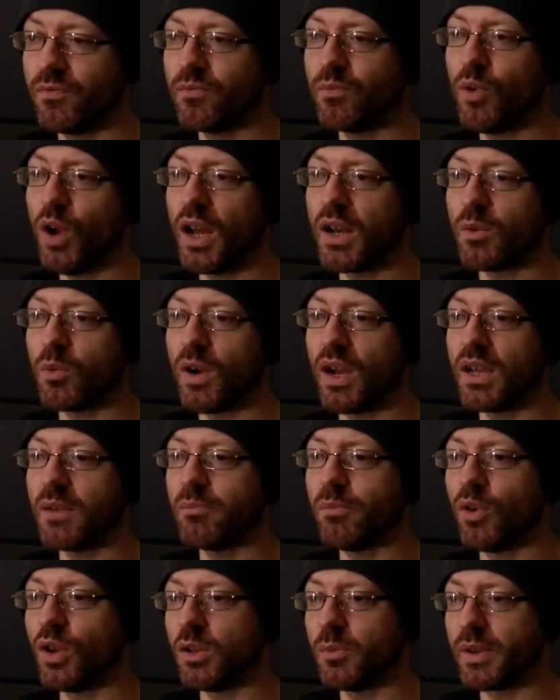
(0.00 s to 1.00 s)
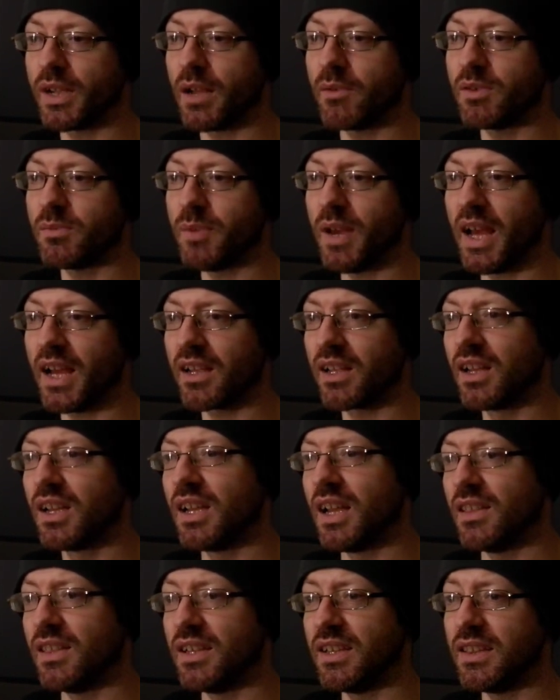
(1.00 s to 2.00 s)
right away Boimler comes back,
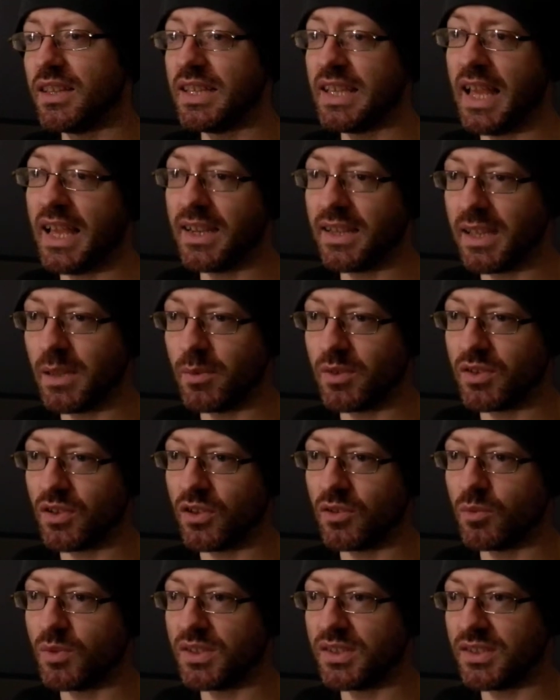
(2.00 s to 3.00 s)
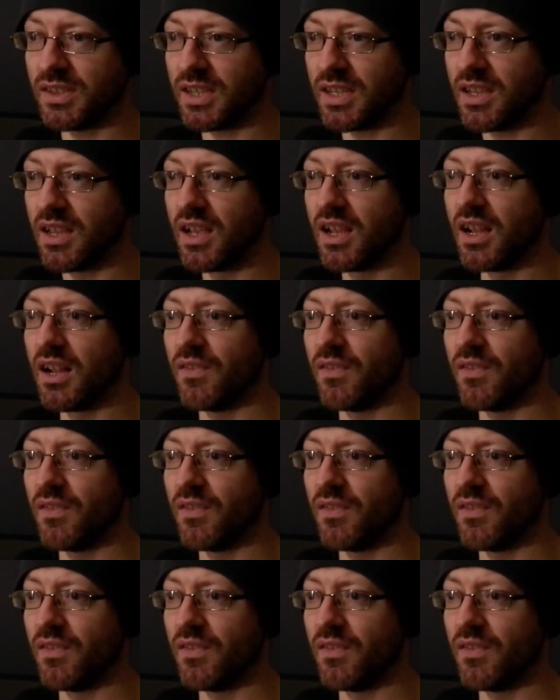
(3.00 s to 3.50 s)
and then at the end of the episode we see